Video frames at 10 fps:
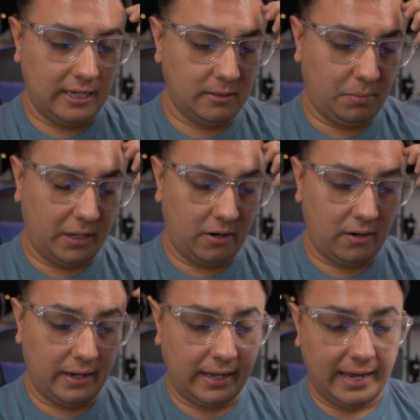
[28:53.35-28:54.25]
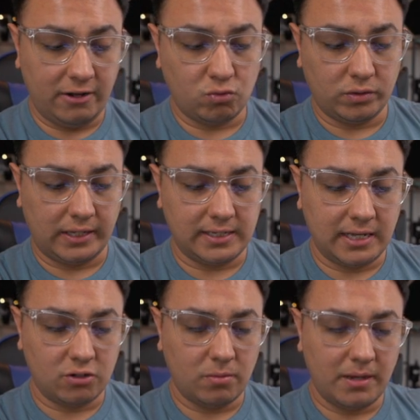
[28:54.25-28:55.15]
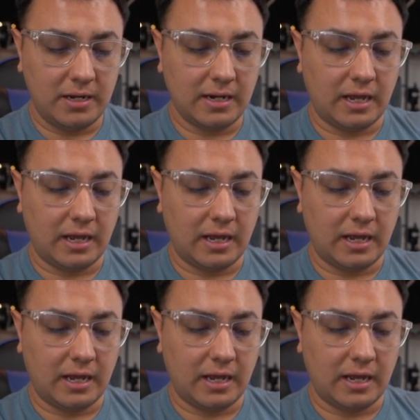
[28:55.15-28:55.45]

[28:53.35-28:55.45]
Each player engaged with a Sentinel minion